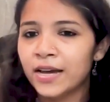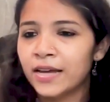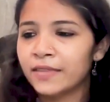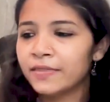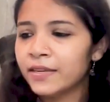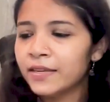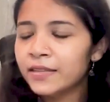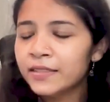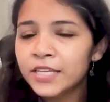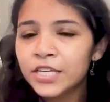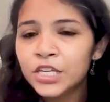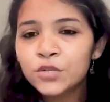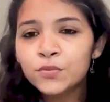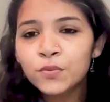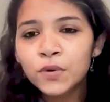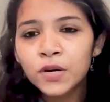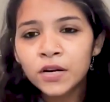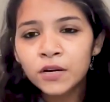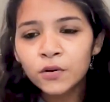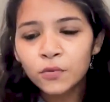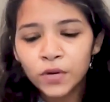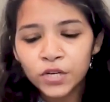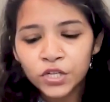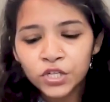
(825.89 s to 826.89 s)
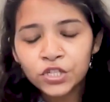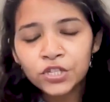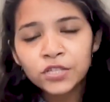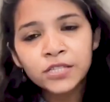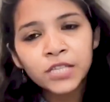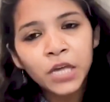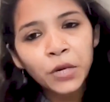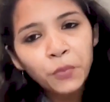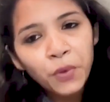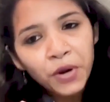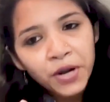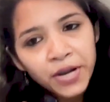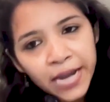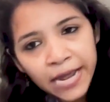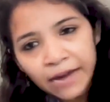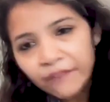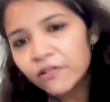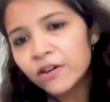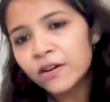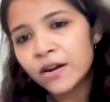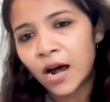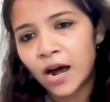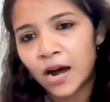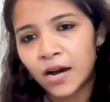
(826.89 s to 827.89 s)
I think these were questions that were
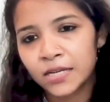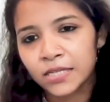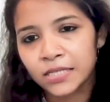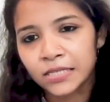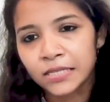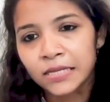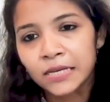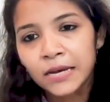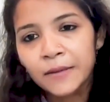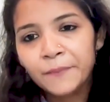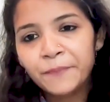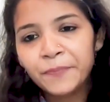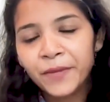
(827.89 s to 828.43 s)
never asked.